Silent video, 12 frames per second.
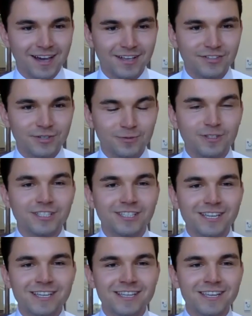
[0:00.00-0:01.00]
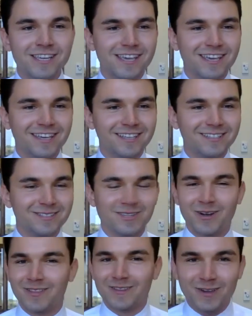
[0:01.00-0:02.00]
So Racine is,
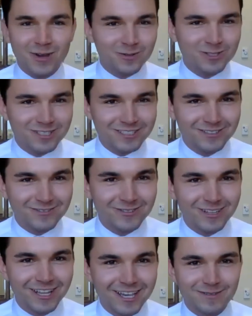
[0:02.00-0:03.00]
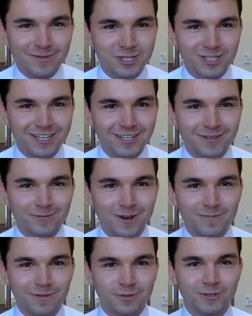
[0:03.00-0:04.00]
on the coast of Lake Michigan,
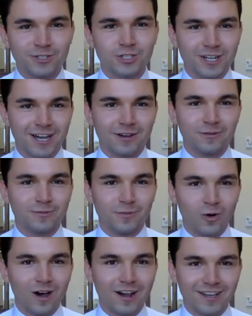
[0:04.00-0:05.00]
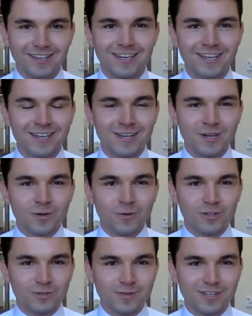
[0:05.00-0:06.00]
right between Chicago and Milwaukee,
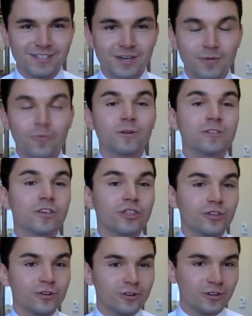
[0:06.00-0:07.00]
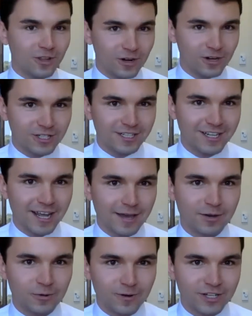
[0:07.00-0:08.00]
which means that we're in the third largest
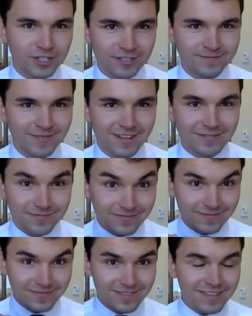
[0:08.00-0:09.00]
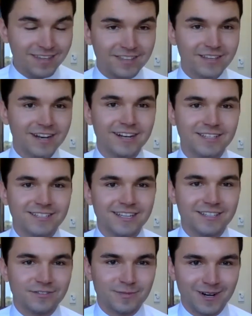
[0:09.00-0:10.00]
economic region in the United
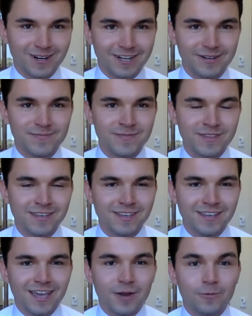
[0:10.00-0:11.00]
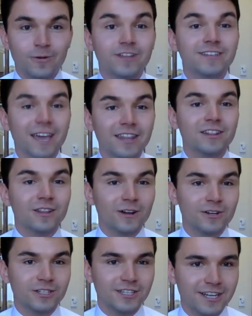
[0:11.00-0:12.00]
States of America, and we're in the 10th
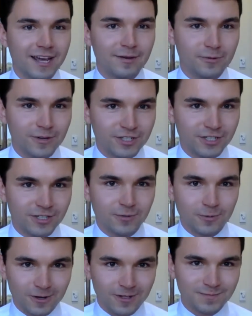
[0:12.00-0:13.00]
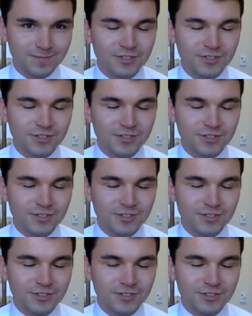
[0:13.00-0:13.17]
largest economic region in the world.